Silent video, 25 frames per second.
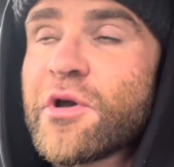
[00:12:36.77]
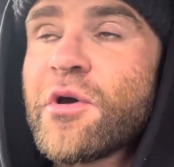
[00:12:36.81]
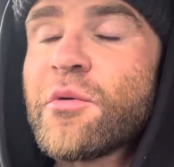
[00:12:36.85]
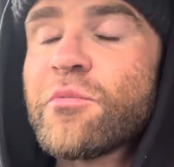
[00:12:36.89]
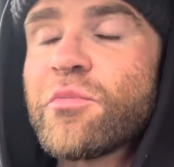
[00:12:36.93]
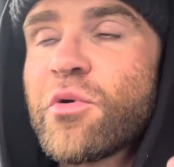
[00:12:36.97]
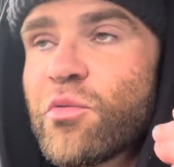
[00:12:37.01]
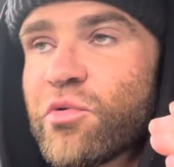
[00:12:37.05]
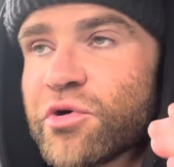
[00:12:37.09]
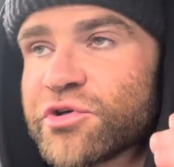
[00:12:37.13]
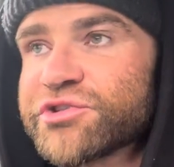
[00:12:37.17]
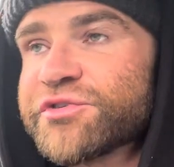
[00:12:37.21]

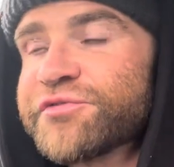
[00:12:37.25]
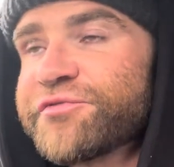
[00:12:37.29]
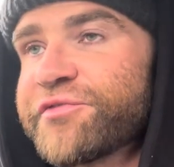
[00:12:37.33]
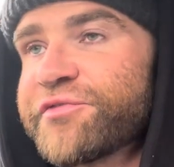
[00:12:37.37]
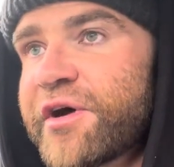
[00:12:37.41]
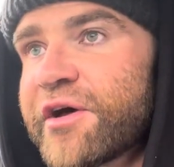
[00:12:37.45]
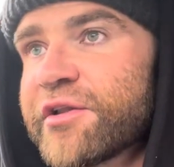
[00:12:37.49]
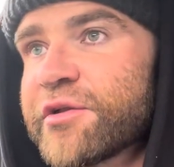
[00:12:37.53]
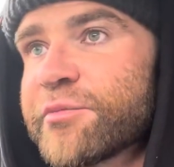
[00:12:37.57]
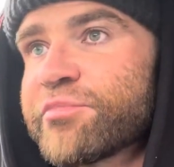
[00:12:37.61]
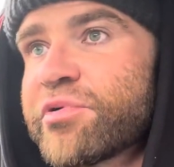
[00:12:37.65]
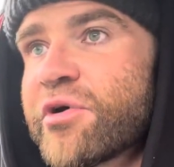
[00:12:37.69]
But once you've
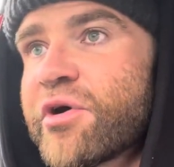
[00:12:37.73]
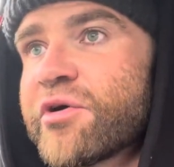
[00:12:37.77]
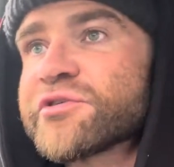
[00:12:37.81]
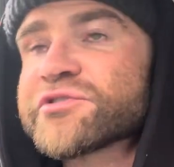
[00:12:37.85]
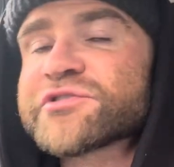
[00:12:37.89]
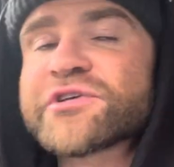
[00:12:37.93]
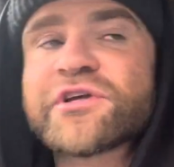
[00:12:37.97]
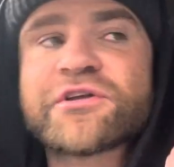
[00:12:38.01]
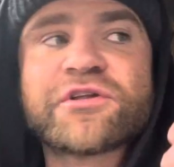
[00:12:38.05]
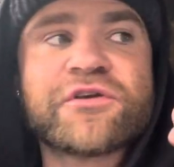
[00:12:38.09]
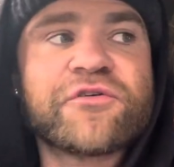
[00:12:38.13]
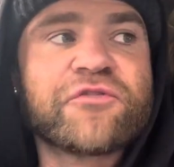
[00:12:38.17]
found the
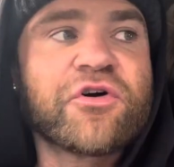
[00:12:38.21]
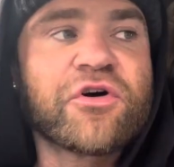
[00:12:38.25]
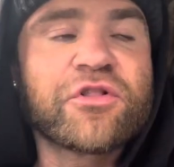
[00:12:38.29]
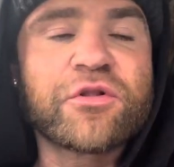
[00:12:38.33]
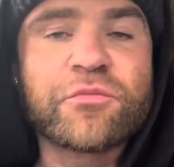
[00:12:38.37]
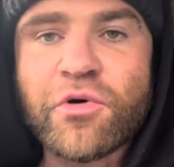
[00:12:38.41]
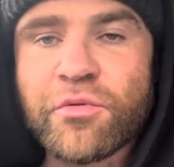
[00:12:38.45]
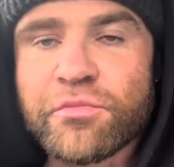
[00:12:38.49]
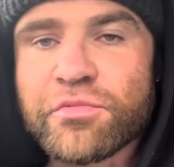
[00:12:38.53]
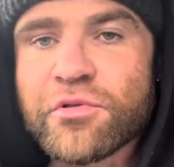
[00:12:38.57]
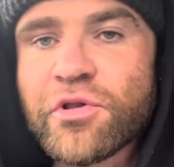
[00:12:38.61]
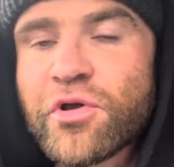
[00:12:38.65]
products and you've got
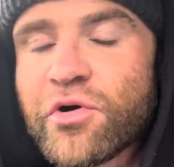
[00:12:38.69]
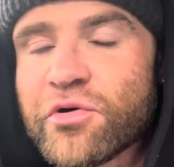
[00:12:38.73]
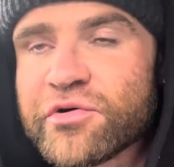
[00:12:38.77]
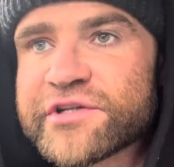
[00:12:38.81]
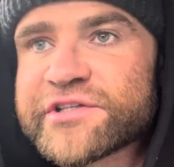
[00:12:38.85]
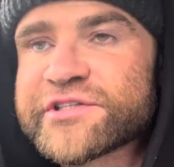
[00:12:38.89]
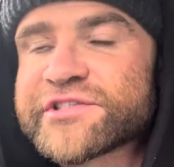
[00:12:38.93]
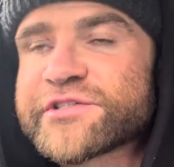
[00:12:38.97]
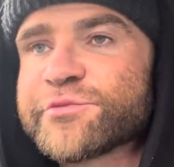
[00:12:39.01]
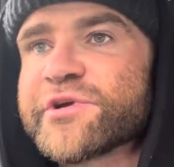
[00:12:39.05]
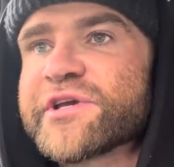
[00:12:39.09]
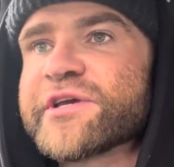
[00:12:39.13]
them
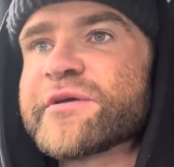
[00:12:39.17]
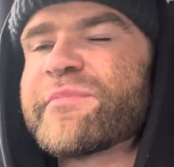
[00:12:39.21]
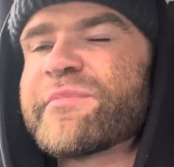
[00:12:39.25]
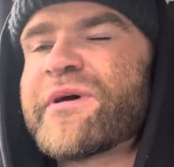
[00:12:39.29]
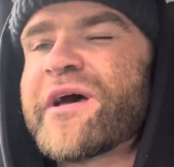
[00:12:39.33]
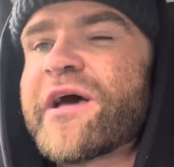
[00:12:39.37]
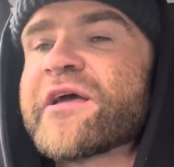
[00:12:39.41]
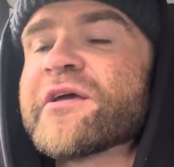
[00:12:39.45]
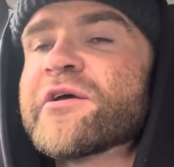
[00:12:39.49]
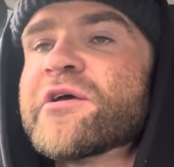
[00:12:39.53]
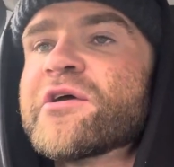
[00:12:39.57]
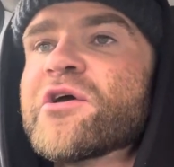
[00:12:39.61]
uploaded to
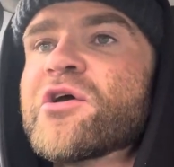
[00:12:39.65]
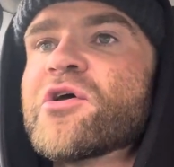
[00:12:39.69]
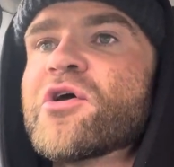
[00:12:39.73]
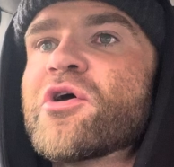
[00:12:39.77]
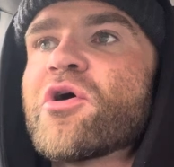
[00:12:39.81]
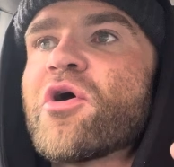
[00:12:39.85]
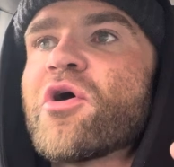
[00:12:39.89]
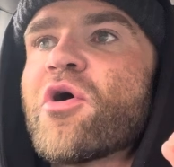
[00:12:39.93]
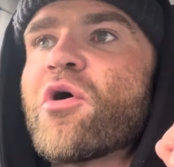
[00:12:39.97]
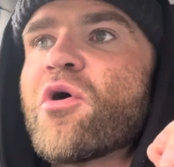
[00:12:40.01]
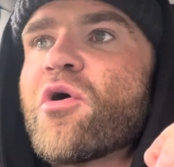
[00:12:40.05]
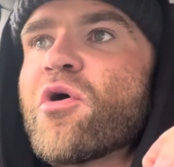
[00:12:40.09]
eBay,
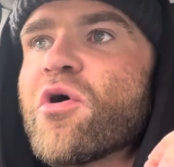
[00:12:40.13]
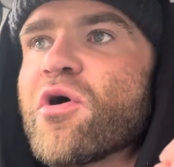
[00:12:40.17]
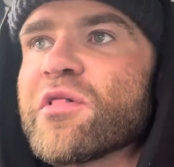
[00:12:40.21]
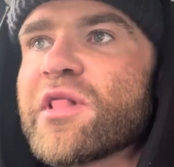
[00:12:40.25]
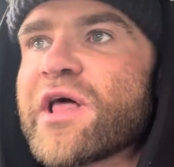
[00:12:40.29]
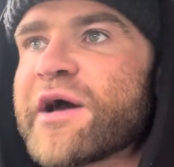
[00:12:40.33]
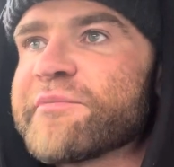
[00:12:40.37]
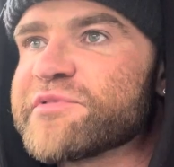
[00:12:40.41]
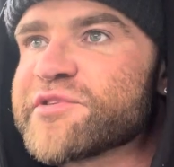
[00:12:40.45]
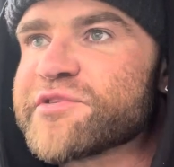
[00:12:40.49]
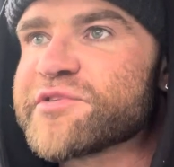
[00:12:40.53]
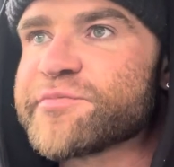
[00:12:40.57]
all
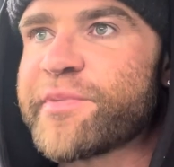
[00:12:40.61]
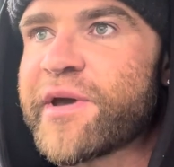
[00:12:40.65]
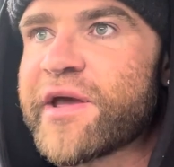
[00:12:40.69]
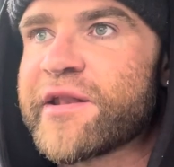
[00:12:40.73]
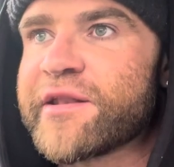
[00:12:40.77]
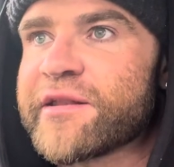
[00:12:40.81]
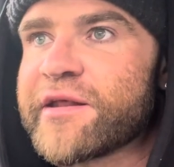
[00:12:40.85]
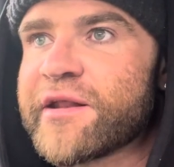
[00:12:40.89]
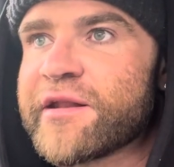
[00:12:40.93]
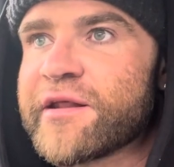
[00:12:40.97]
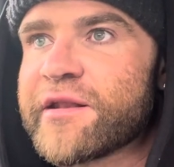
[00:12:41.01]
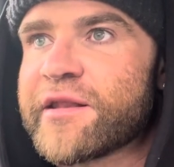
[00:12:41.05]
I'm
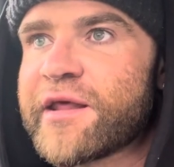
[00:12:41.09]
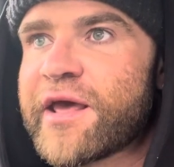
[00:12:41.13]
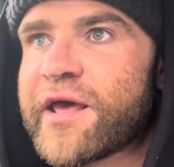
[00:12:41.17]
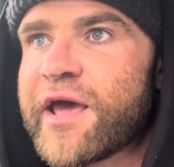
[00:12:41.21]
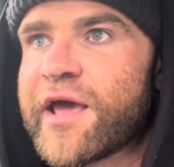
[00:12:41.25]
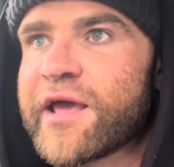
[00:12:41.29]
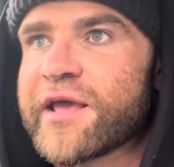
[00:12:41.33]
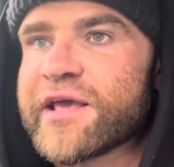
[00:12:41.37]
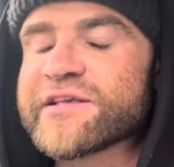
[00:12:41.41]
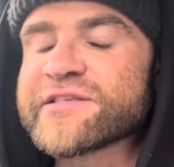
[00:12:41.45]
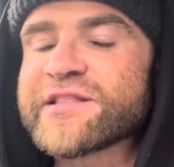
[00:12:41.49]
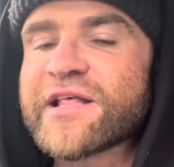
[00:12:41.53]
spending a
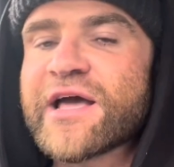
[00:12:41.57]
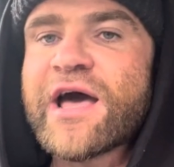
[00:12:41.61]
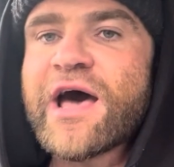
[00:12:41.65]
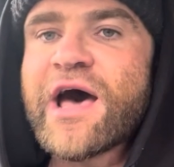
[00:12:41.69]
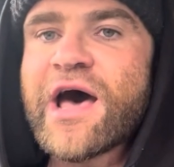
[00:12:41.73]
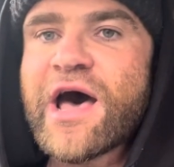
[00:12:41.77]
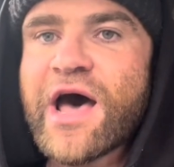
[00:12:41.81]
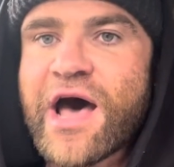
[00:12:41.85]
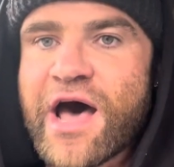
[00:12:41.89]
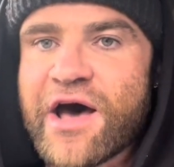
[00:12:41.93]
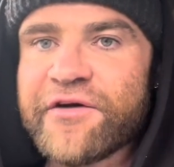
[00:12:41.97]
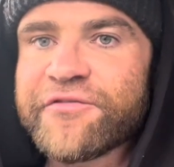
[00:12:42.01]
day is like
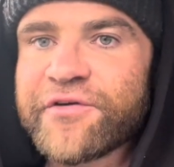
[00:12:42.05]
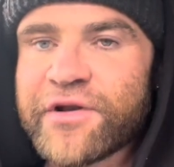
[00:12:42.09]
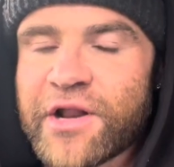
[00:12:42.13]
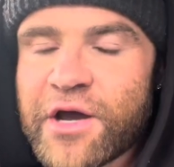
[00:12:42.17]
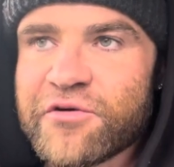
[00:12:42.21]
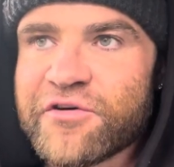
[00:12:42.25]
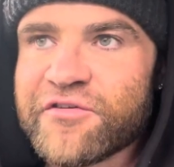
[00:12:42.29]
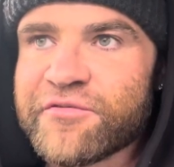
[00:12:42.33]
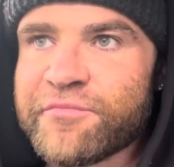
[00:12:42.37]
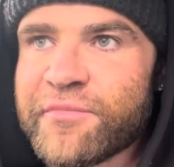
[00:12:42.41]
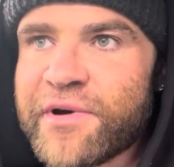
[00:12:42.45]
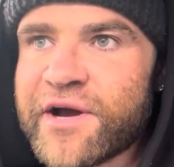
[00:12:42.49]
half an
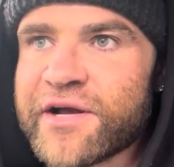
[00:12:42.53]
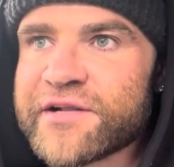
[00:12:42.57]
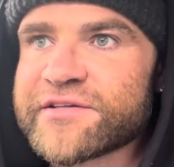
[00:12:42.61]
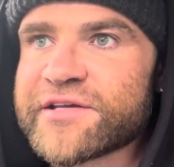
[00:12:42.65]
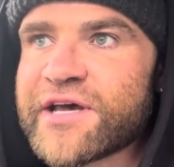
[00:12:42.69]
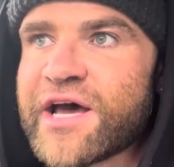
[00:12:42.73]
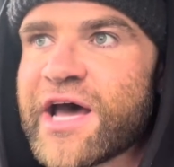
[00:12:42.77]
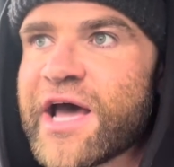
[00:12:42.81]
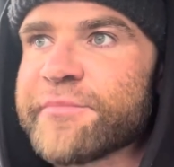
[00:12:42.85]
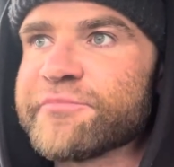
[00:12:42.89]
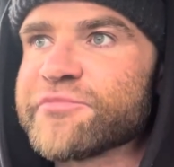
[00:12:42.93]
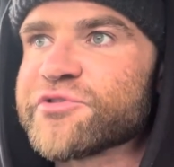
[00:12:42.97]
hour of my
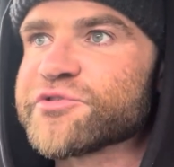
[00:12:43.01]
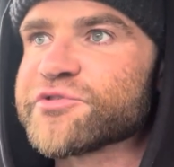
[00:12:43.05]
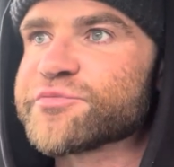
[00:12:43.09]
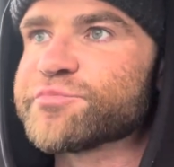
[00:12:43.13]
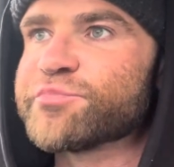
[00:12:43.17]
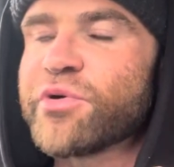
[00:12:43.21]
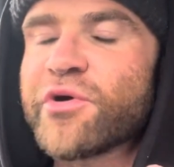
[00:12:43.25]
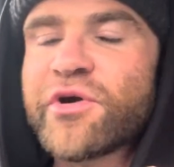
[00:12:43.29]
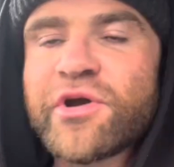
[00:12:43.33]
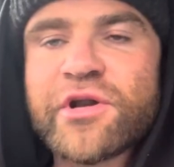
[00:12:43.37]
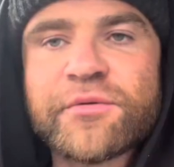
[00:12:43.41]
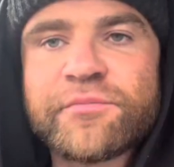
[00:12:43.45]
time just
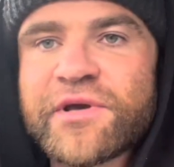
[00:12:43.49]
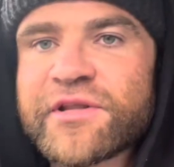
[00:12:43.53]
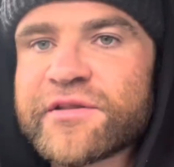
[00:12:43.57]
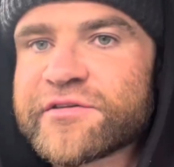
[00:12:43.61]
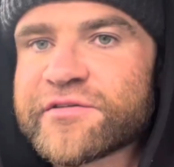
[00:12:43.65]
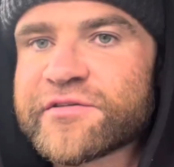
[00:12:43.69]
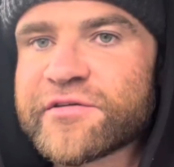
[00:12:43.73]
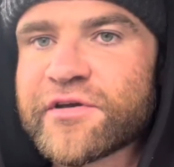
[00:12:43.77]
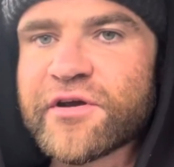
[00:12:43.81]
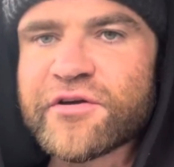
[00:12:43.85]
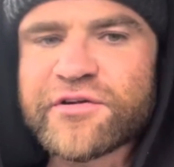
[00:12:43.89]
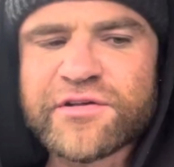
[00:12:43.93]
putting them
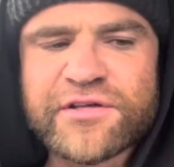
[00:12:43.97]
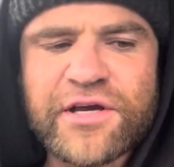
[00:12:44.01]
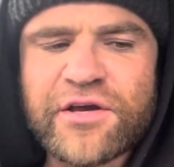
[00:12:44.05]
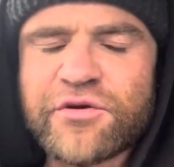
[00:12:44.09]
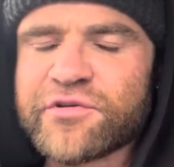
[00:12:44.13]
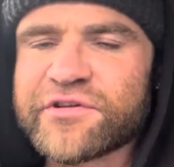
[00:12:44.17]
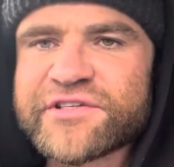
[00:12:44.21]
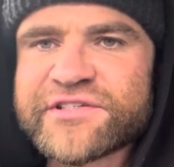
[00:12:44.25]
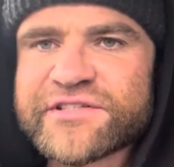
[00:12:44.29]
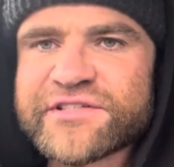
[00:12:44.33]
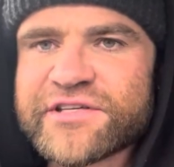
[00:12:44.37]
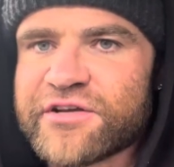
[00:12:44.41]
into, because I
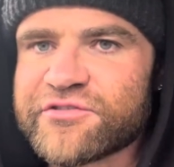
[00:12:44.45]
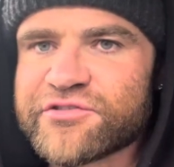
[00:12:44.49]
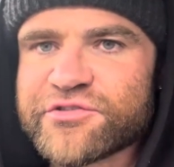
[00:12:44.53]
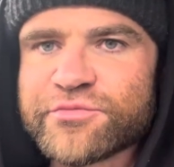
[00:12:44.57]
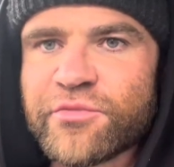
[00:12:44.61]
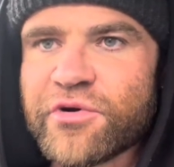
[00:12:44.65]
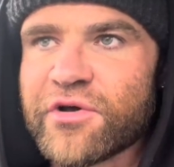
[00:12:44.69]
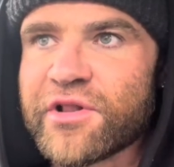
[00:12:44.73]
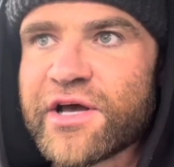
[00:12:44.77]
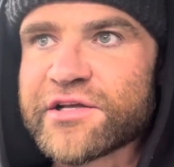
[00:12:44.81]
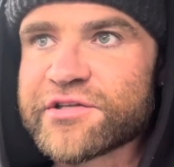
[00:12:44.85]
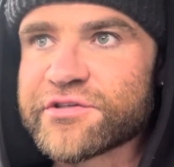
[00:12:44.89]
only sell
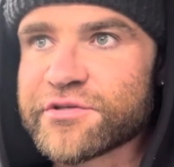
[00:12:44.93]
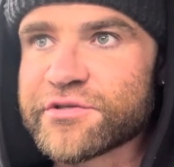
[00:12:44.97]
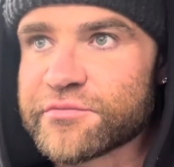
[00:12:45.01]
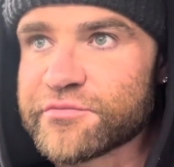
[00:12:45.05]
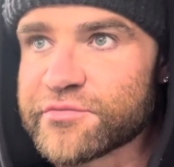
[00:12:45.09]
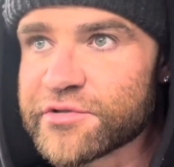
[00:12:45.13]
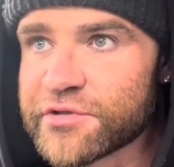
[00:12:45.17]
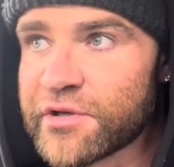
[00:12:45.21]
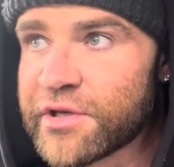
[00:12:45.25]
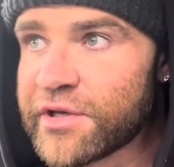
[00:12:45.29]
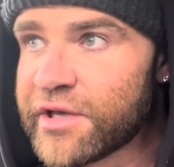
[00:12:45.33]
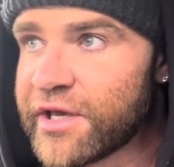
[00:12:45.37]
small
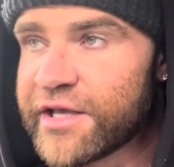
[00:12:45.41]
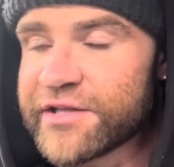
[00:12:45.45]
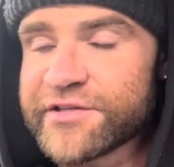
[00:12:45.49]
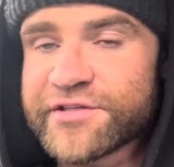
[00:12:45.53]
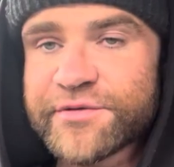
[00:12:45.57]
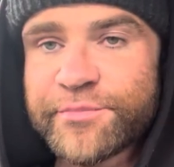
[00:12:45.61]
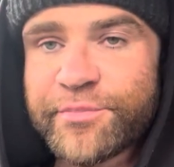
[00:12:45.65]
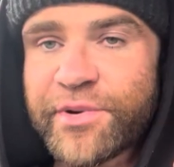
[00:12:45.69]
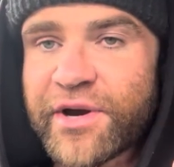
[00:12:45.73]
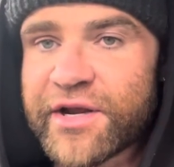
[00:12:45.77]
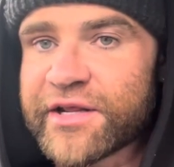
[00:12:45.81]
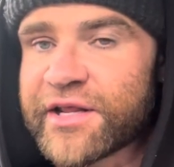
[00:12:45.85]
items,
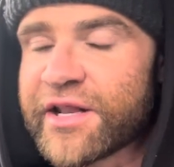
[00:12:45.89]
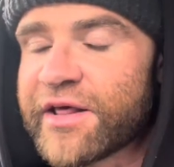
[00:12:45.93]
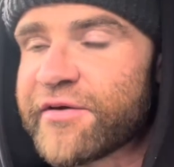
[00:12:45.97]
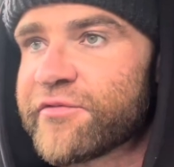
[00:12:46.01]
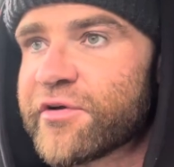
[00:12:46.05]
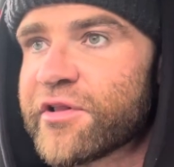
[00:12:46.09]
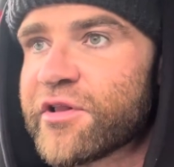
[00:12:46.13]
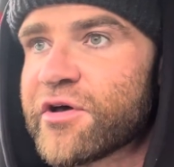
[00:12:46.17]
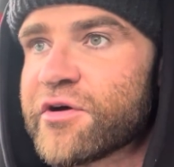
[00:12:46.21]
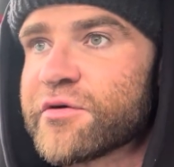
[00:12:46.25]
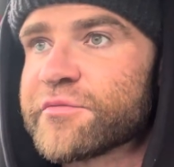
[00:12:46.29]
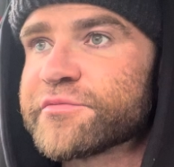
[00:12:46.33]
into padded
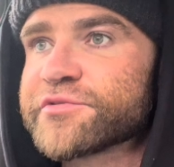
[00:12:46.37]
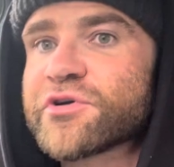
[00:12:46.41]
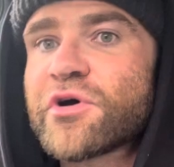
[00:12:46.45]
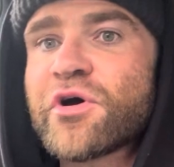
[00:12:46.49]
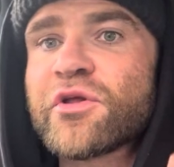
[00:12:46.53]
envelopes.